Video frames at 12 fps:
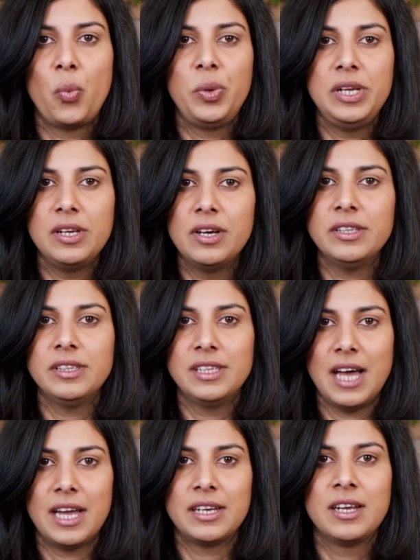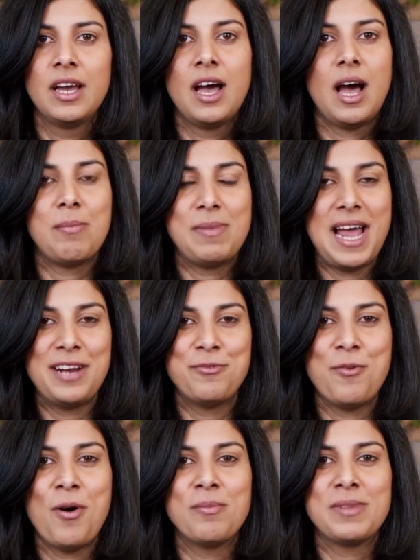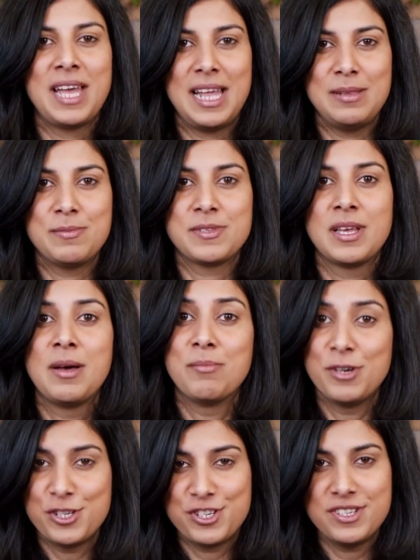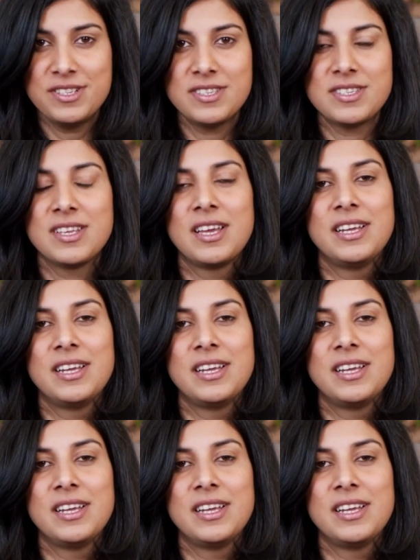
we learned that our platform helps merchants,